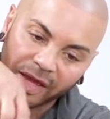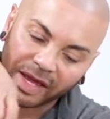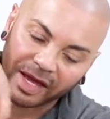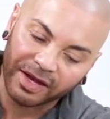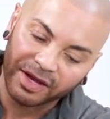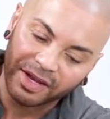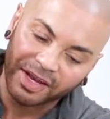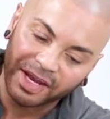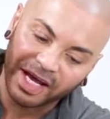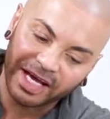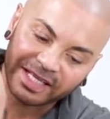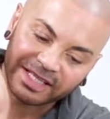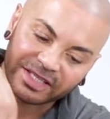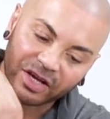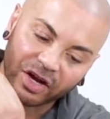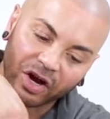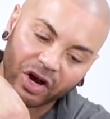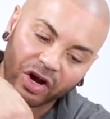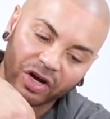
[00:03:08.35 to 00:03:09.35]
in a
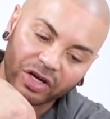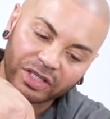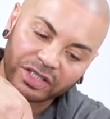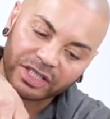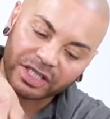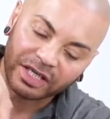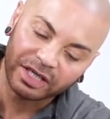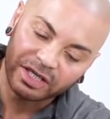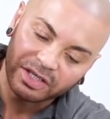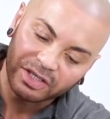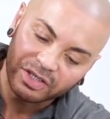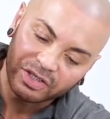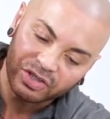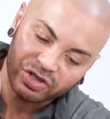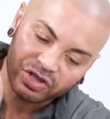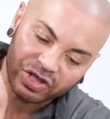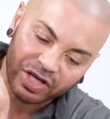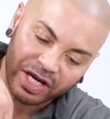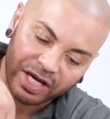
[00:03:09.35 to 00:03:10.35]
nice arced
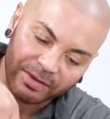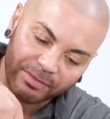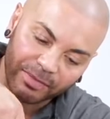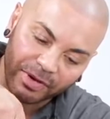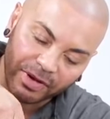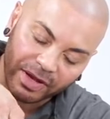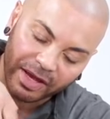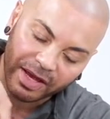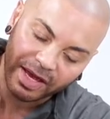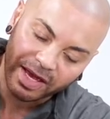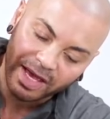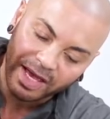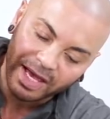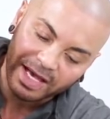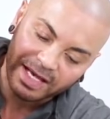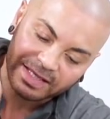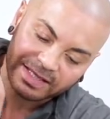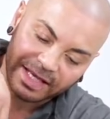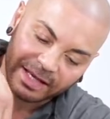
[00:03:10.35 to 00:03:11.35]
shape
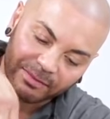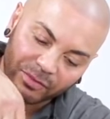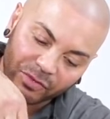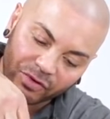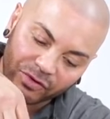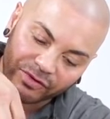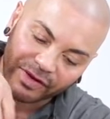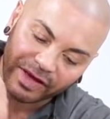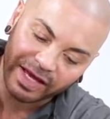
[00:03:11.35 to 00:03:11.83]
as I move